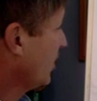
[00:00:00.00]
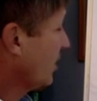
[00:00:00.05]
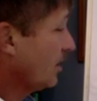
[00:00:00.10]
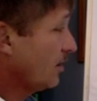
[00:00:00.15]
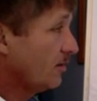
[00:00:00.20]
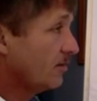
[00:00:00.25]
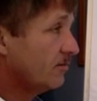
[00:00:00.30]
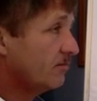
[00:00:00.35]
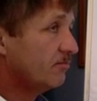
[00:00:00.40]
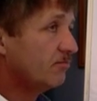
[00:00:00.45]

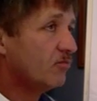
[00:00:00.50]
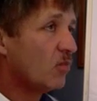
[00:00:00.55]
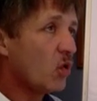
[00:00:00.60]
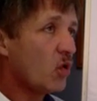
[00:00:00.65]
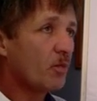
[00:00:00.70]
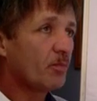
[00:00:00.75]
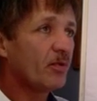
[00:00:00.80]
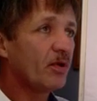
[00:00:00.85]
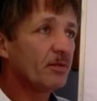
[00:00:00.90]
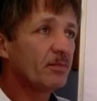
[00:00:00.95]
Well,
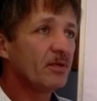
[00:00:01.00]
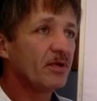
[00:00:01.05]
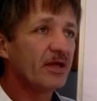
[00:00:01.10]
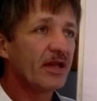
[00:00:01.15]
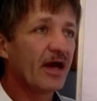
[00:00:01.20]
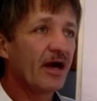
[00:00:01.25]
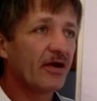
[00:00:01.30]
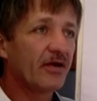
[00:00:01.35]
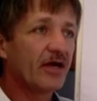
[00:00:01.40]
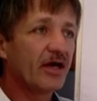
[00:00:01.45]
more people
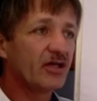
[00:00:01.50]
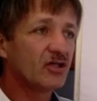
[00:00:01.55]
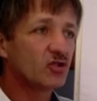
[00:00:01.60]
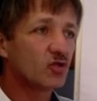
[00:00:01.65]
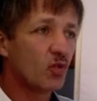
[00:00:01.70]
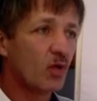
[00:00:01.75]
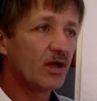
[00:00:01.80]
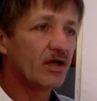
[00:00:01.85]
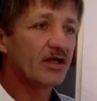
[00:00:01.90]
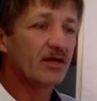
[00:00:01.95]
nowadays
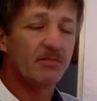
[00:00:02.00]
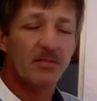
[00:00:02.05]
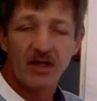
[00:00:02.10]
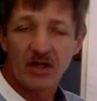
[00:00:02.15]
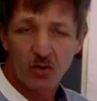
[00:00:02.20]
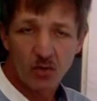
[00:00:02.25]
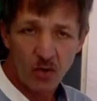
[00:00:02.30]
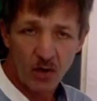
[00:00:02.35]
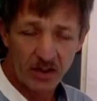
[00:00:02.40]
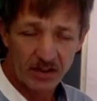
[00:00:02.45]
want a
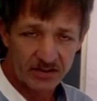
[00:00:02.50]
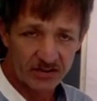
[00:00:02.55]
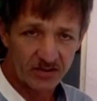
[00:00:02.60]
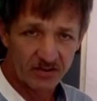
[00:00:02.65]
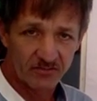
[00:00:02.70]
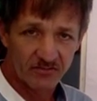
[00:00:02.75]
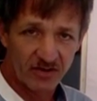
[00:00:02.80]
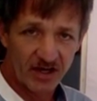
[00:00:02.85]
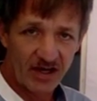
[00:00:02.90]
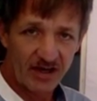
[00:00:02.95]
better quality
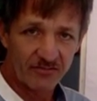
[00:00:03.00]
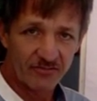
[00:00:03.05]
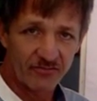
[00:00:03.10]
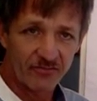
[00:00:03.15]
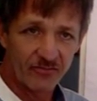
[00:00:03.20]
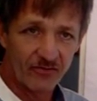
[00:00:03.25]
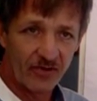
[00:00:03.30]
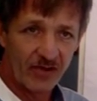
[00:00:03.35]
of life.